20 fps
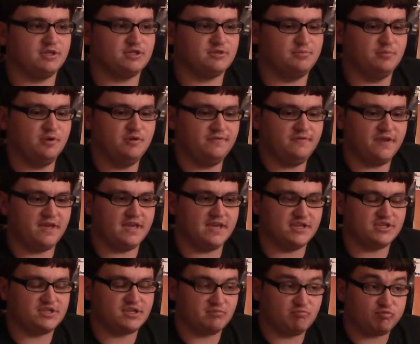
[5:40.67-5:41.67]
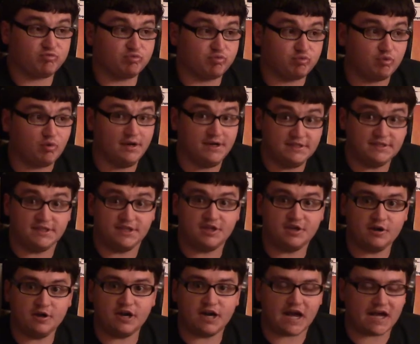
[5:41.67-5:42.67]
this movie is really
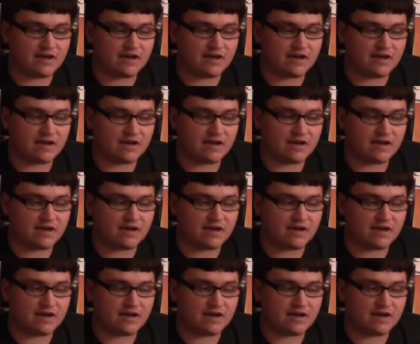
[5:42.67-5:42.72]
good.